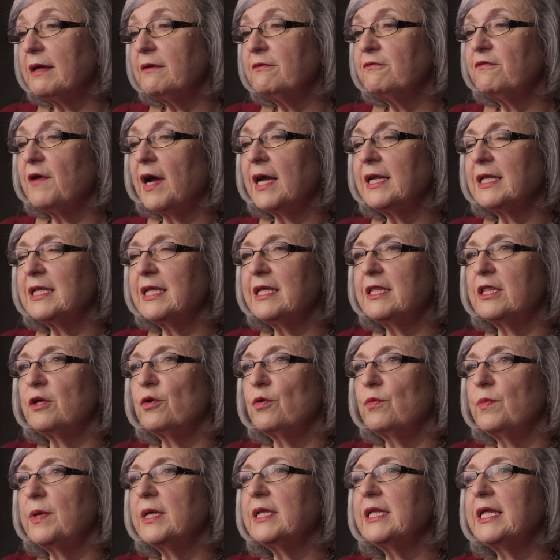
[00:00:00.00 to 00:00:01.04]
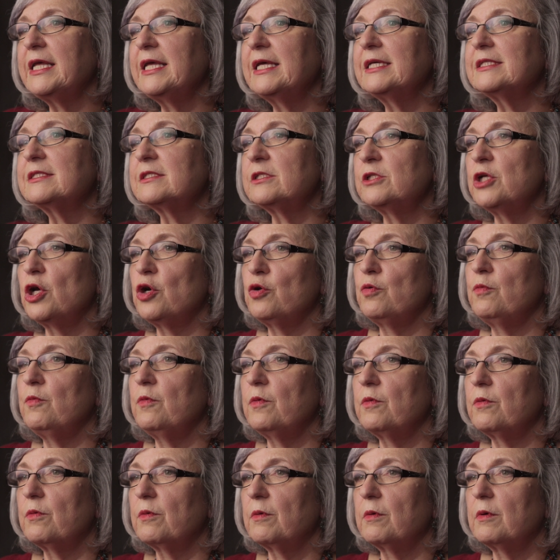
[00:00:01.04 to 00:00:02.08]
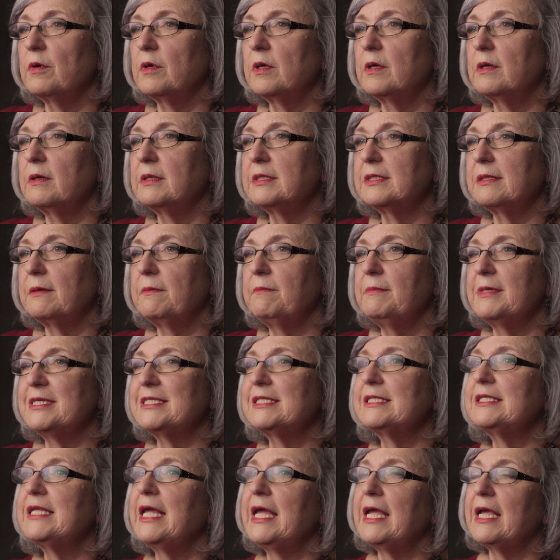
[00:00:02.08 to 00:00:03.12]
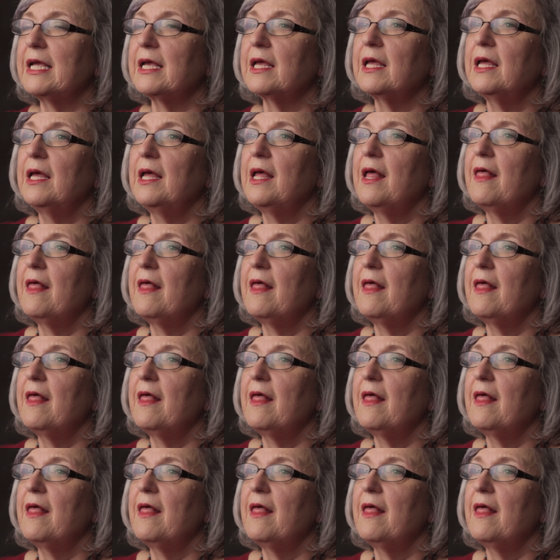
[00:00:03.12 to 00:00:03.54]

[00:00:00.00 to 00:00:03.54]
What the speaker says: And finally, there really is no mistake